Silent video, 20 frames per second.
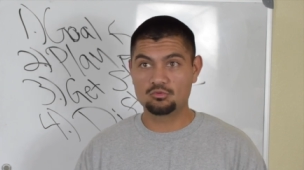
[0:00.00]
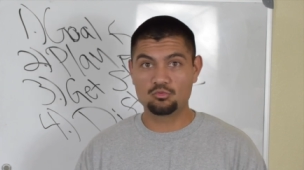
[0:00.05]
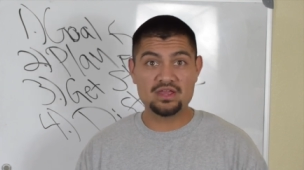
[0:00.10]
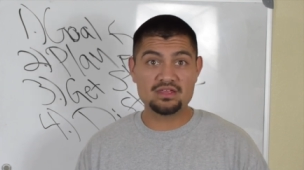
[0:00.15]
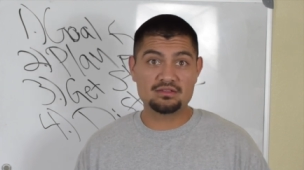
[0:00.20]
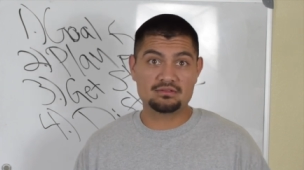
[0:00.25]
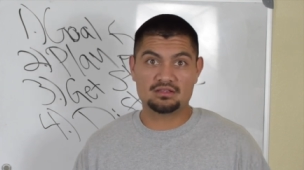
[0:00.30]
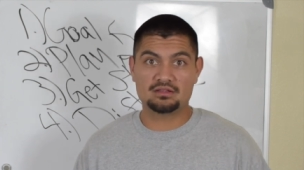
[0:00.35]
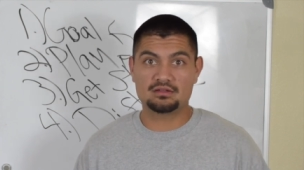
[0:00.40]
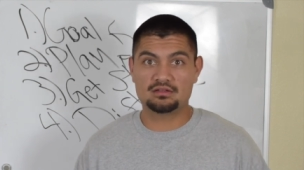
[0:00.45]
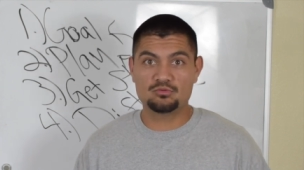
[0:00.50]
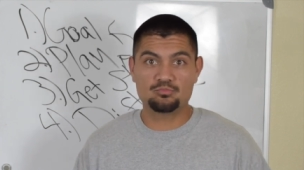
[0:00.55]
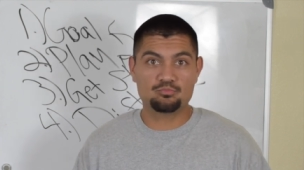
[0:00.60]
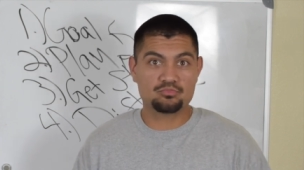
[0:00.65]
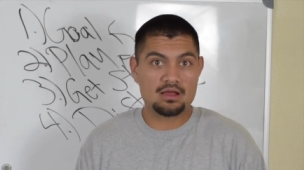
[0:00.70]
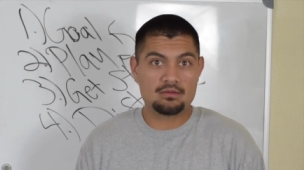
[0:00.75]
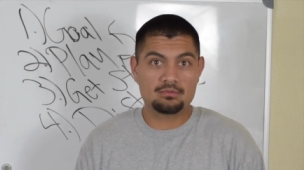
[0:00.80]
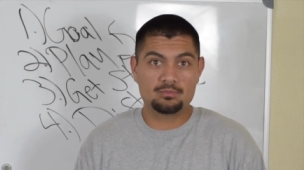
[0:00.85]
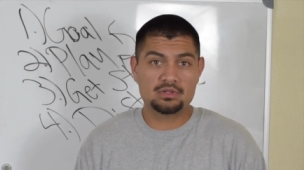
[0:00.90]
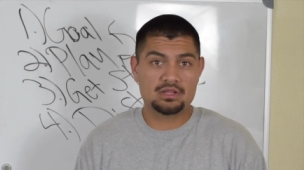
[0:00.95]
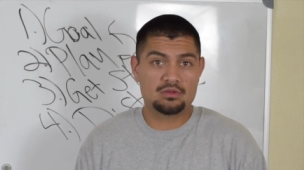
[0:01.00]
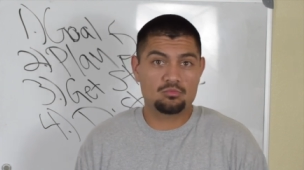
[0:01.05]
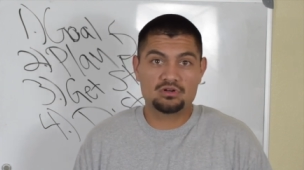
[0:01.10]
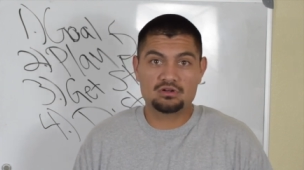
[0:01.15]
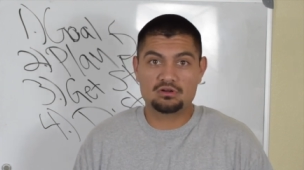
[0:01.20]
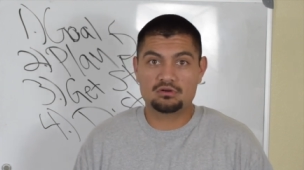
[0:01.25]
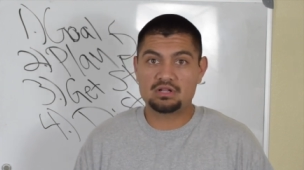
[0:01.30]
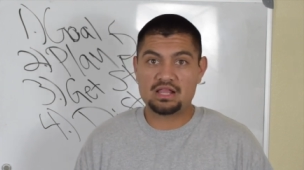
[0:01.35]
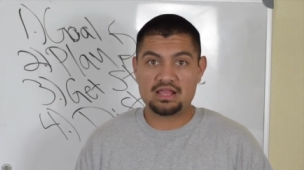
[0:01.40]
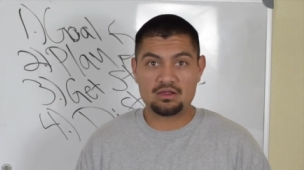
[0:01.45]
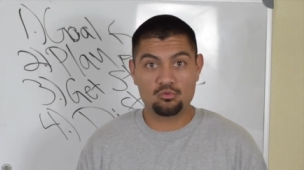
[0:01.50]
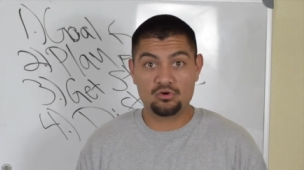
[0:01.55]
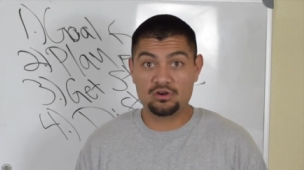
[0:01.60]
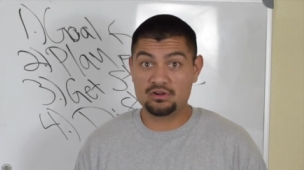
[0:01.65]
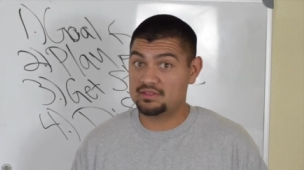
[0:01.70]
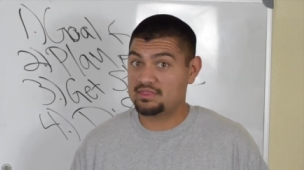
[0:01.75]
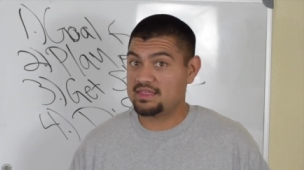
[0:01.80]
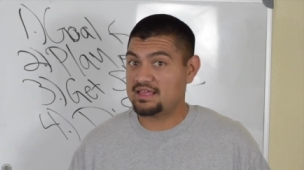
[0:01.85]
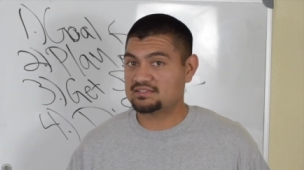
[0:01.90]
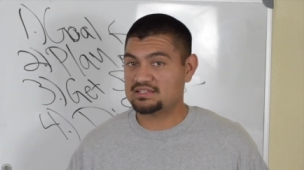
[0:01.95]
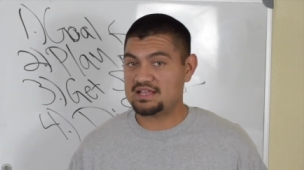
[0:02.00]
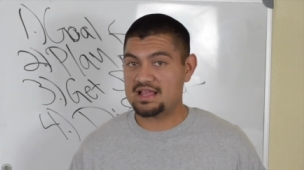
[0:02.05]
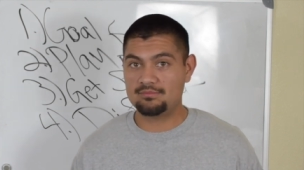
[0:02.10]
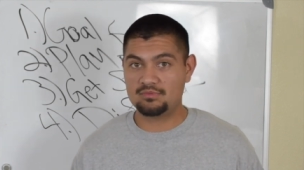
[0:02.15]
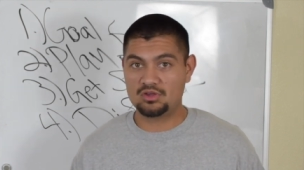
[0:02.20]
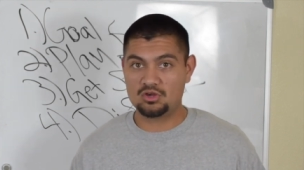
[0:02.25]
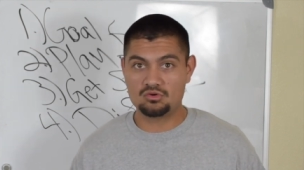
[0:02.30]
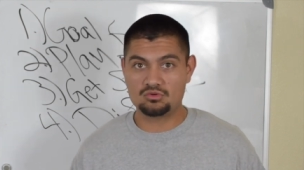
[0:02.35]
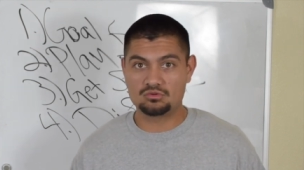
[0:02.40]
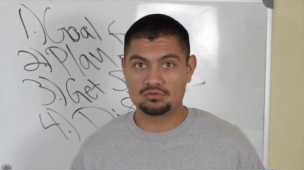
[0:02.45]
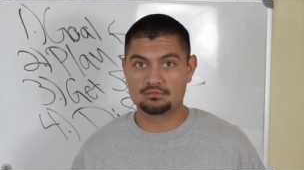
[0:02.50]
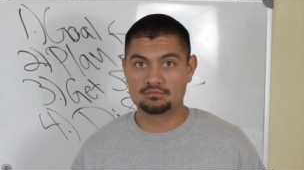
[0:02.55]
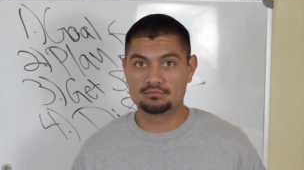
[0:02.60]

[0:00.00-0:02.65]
wasted. You probably wonder, like, where did that time go?